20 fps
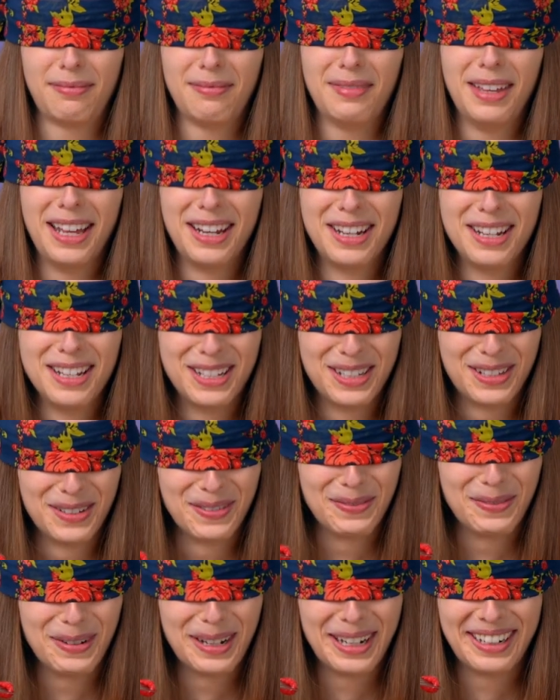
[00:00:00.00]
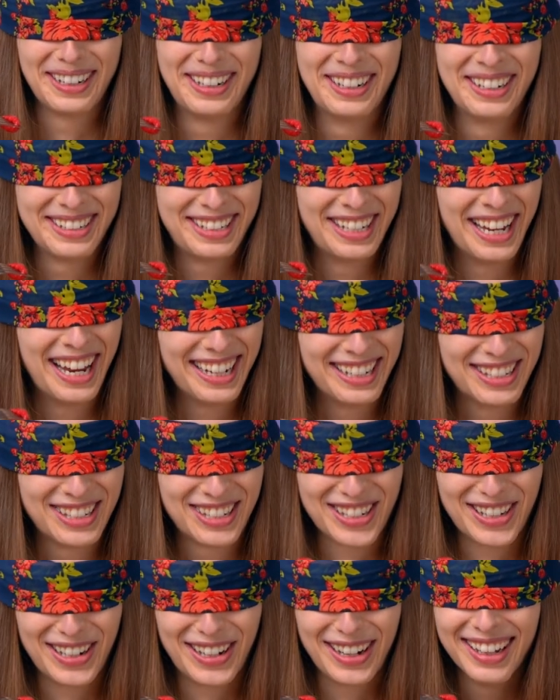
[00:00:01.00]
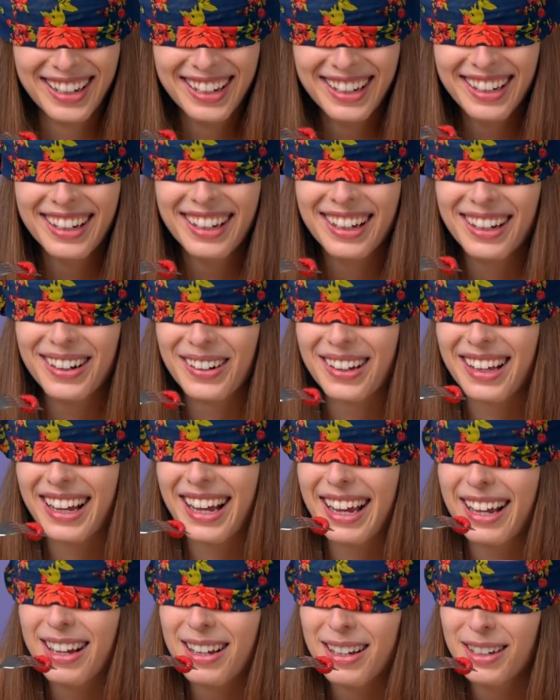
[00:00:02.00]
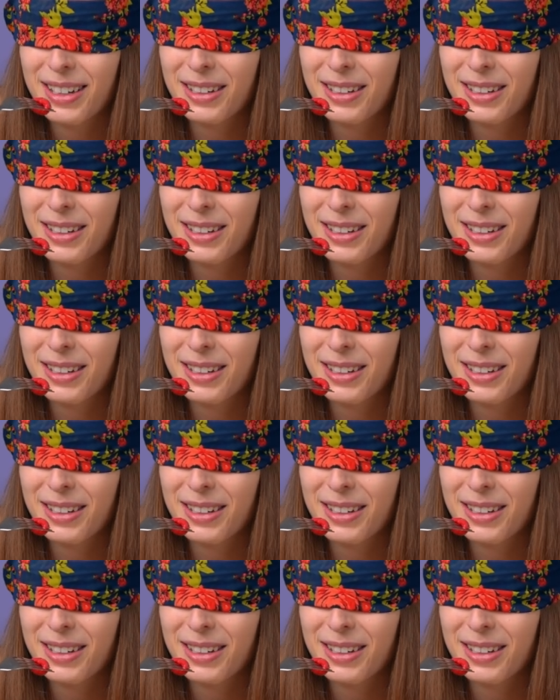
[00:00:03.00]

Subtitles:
That is a weird texture. Okay.